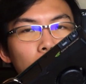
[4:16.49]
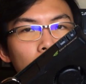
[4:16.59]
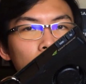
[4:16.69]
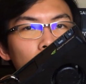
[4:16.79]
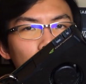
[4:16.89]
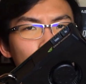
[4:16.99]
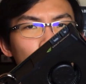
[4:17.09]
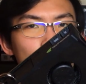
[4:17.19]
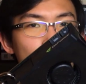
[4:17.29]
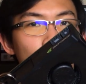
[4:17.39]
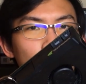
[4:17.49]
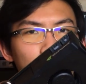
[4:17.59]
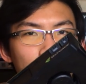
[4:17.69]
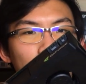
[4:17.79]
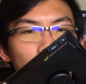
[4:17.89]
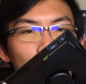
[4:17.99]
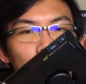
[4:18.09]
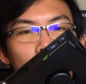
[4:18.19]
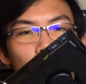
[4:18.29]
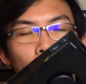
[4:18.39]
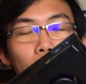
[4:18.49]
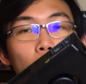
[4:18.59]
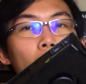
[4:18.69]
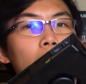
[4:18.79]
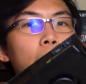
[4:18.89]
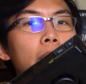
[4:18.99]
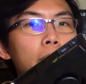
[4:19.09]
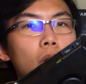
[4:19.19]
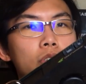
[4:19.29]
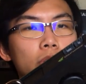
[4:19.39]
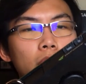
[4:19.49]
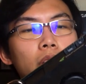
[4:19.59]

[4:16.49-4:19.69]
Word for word: Uh, like, for sure, it beat it out by quite a big margin.